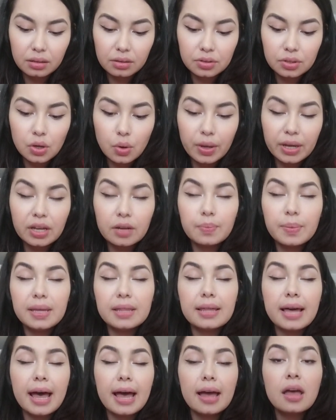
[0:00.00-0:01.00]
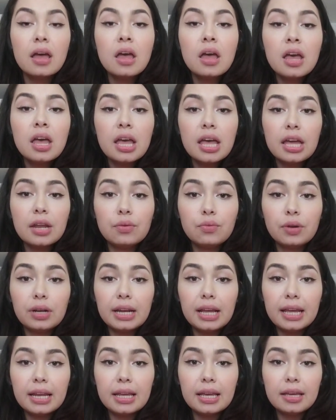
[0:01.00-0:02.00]
So it could be that in
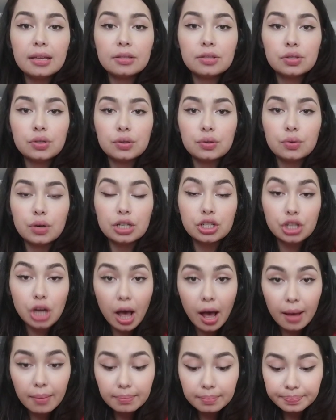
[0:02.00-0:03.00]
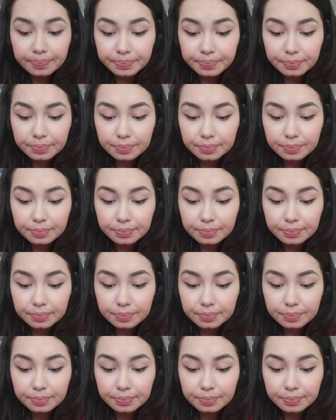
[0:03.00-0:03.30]
relating to a job,